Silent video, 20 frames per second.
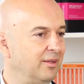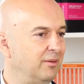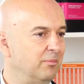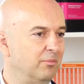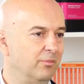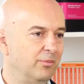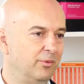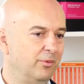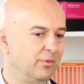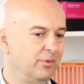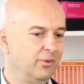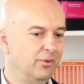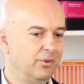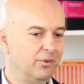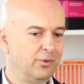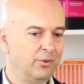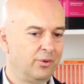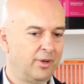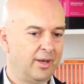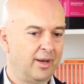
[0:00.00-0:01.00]
know you,
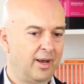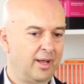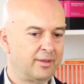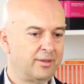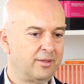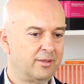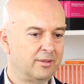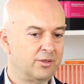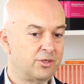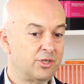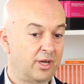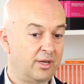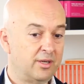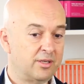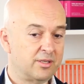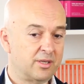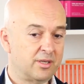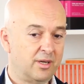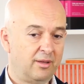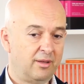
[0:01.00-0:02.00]
you cannot uh,
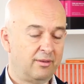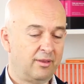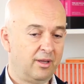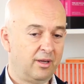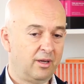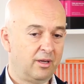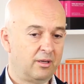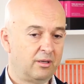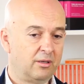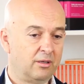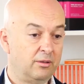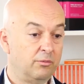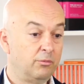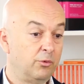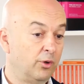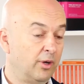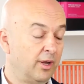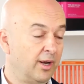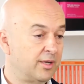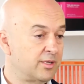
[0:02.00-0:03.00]
change, and I think uh,
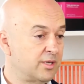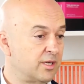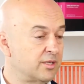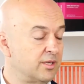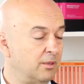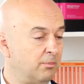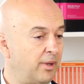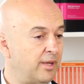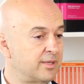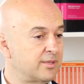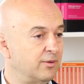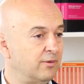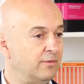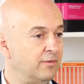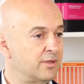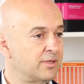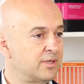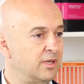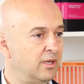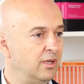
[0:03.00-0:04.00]
you cannot change the past
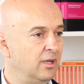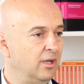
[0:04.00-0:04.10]
obviously,